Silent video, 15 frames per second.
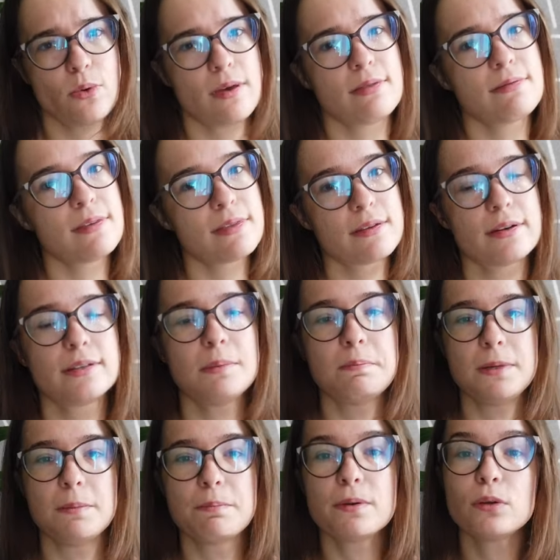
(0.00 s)
20, 30
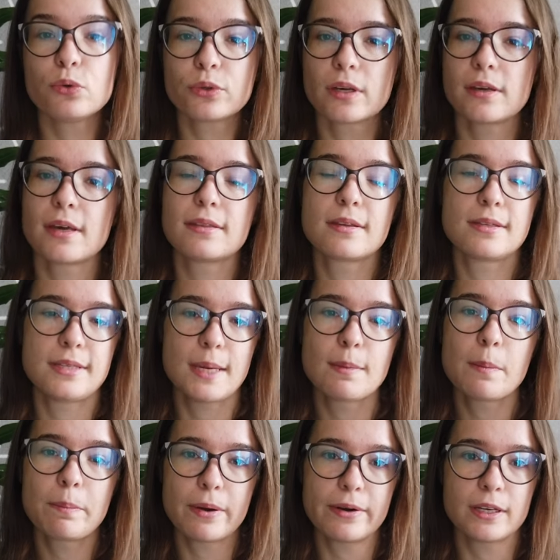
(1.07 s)
people looking at the
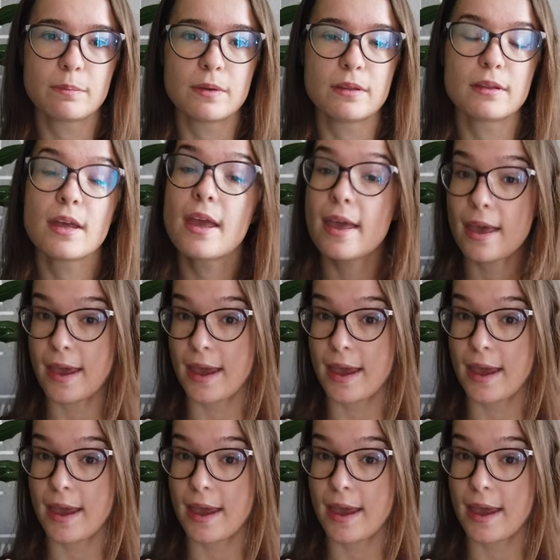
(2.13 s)
same apartment